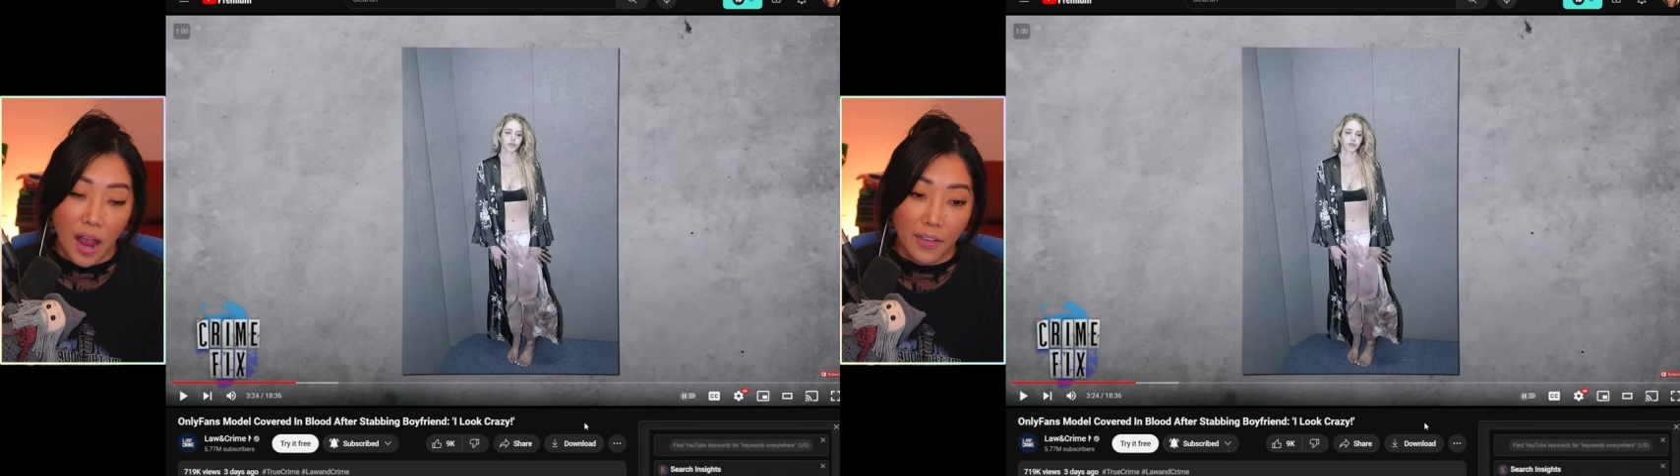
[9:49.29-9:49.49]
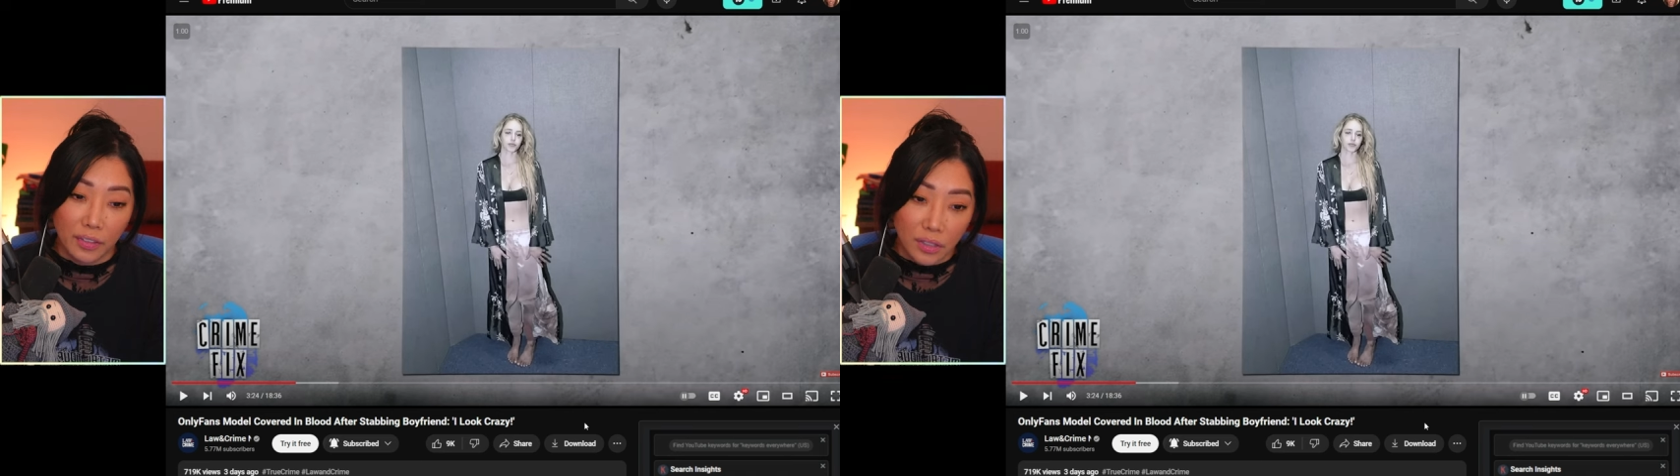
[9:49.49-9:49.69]

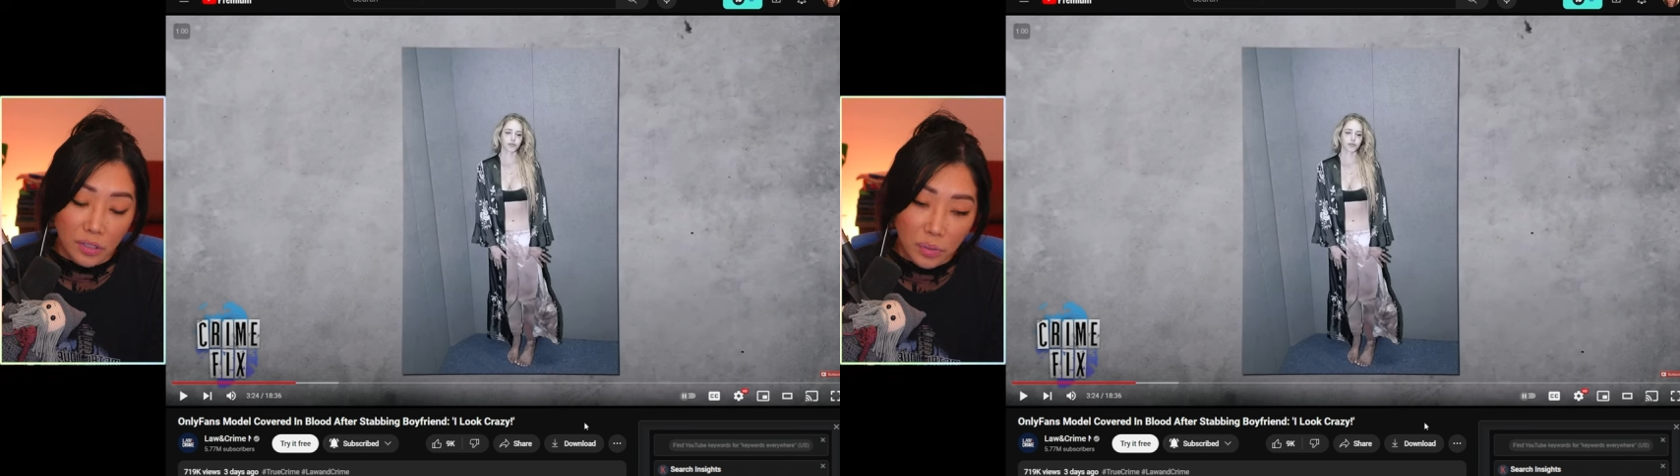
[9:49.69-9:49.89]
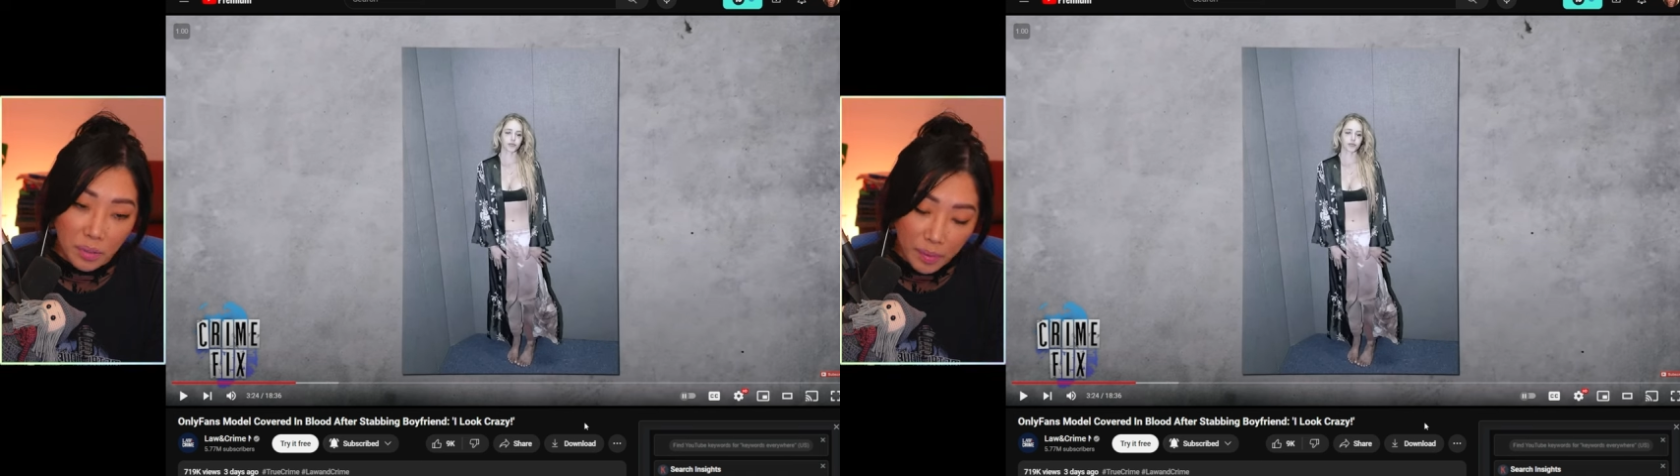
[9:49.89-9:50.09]
And then
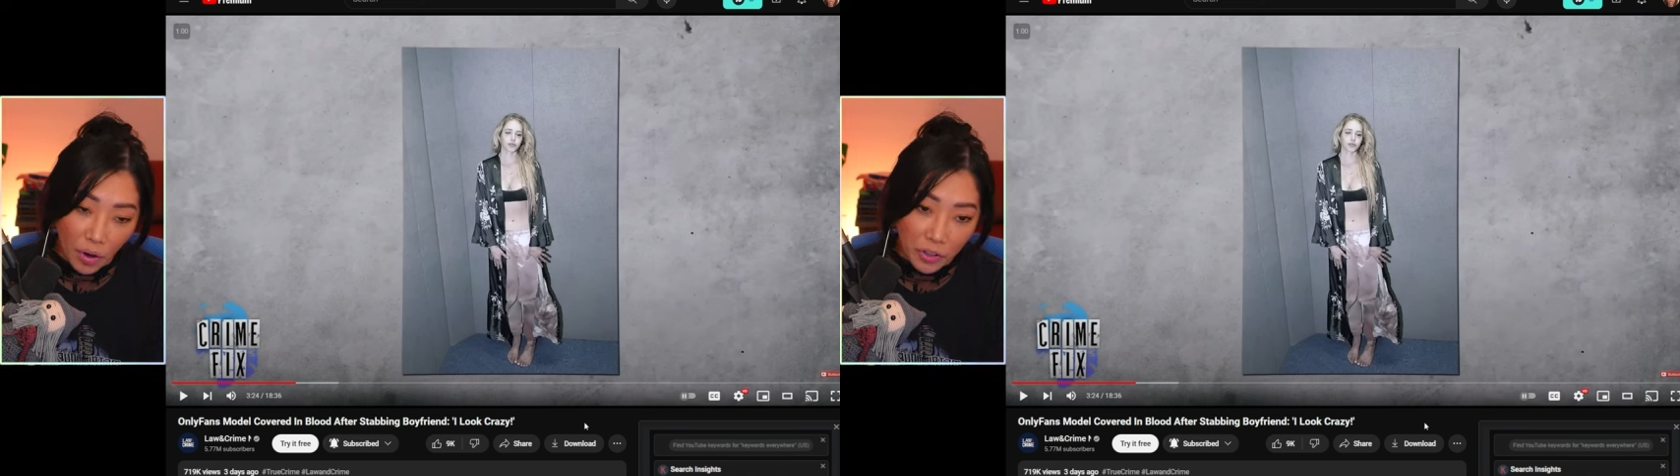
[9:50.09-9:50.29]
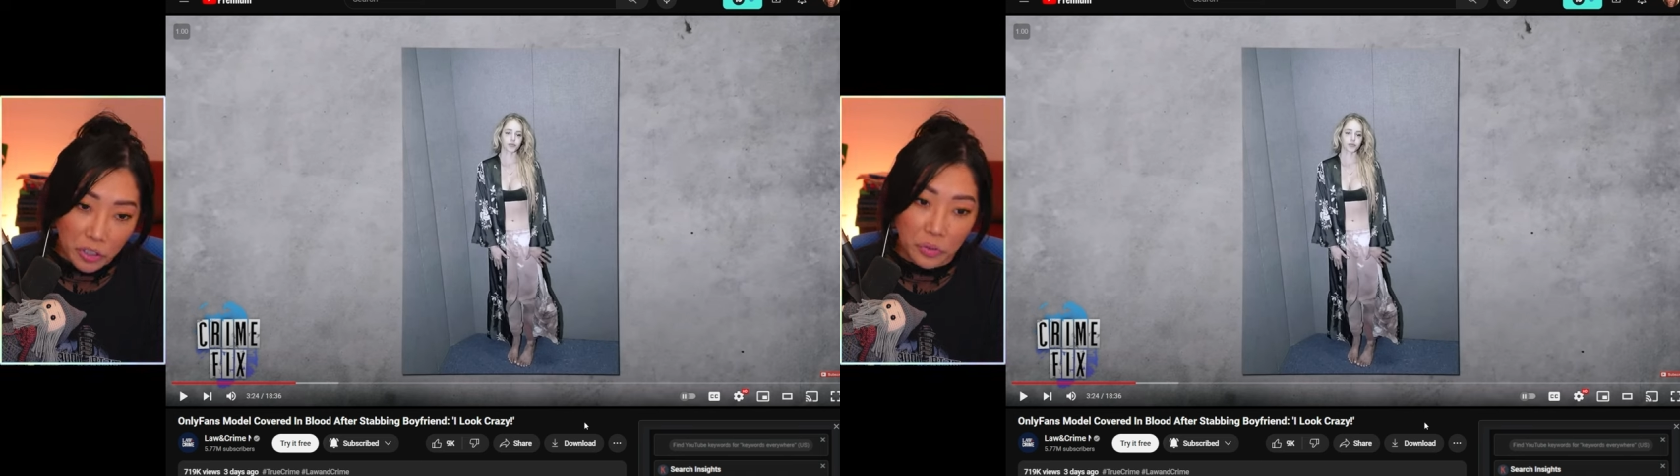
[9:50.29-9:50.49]
also, it could be
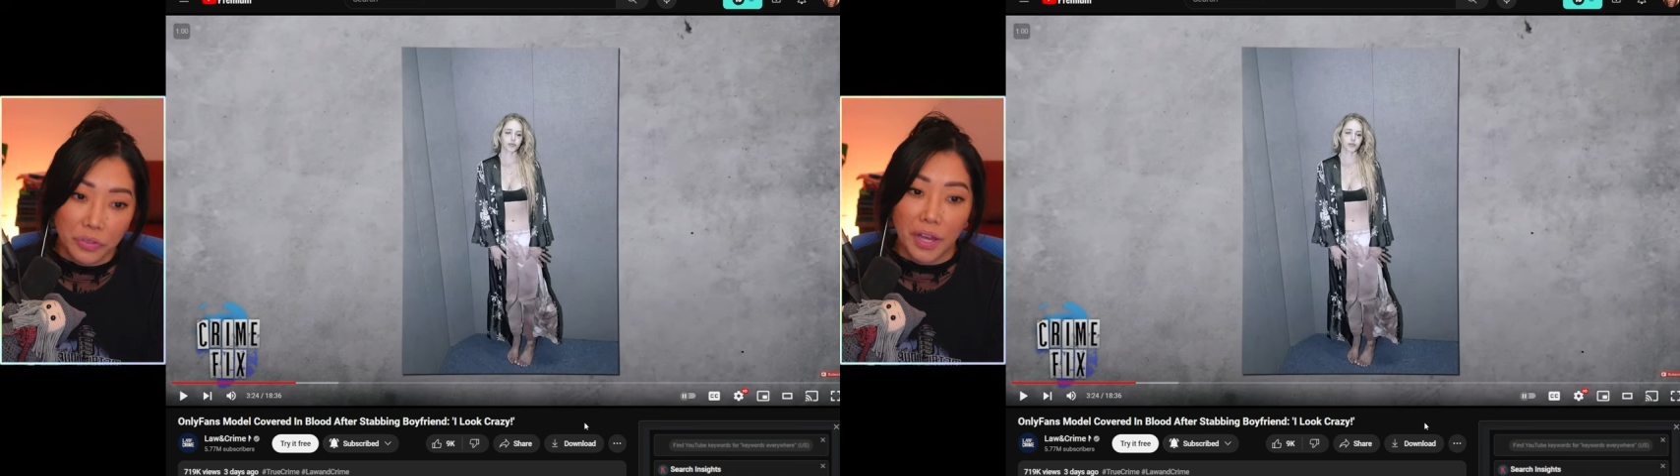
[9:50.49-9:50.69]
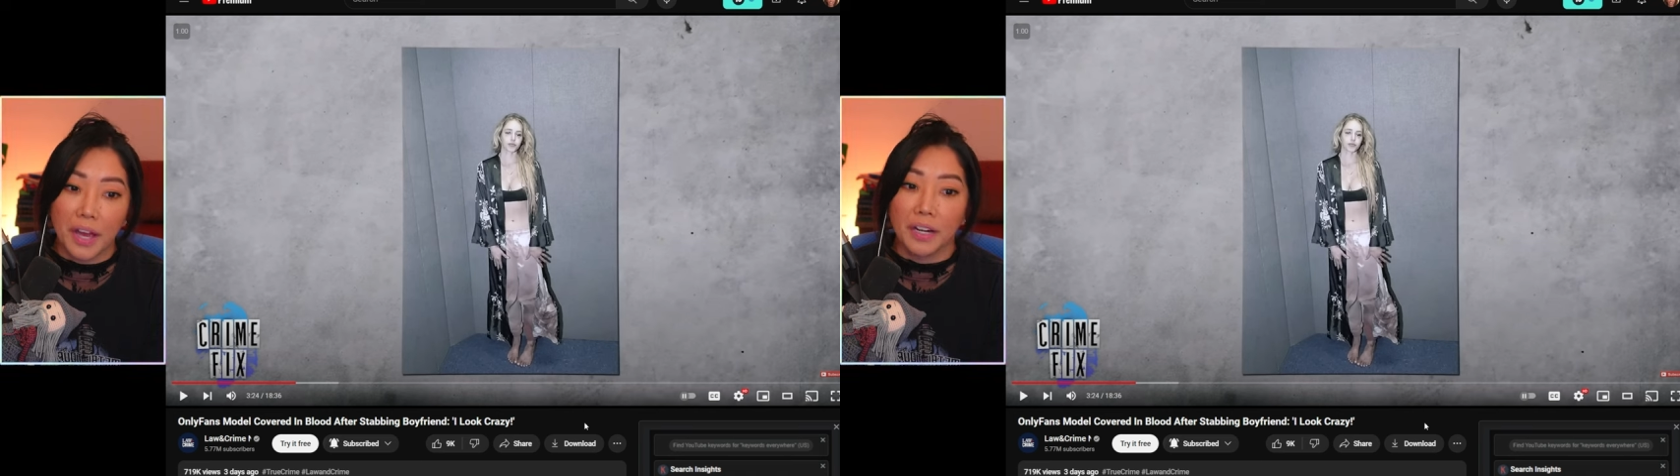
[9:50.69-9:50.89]

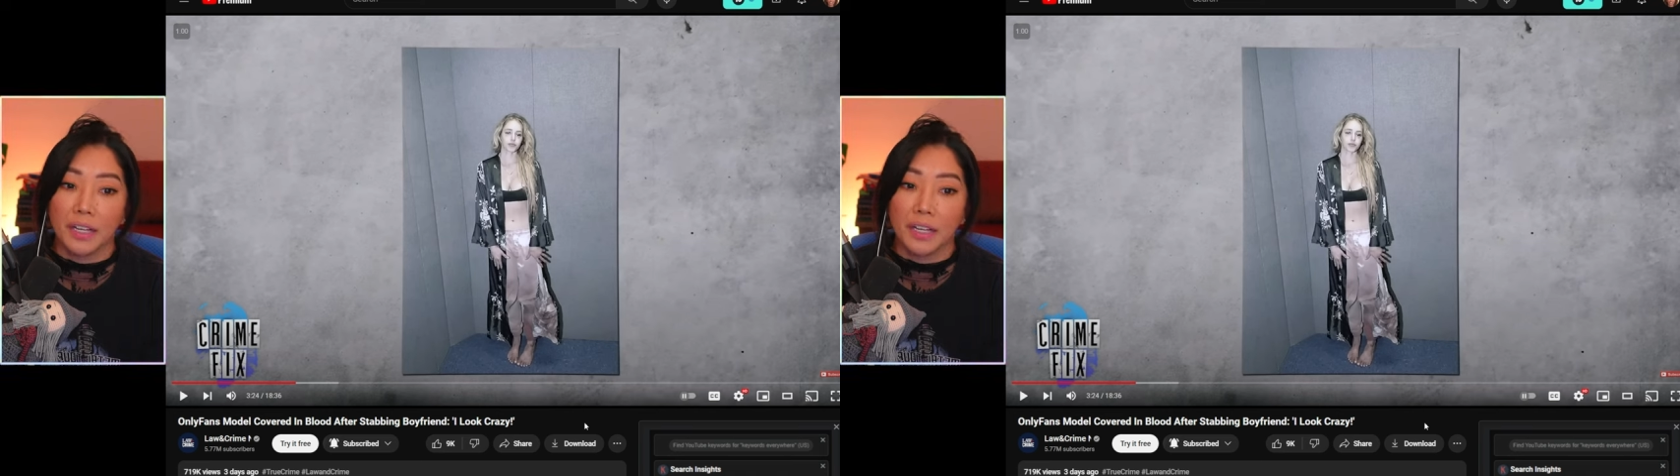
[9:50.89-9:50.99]
argued that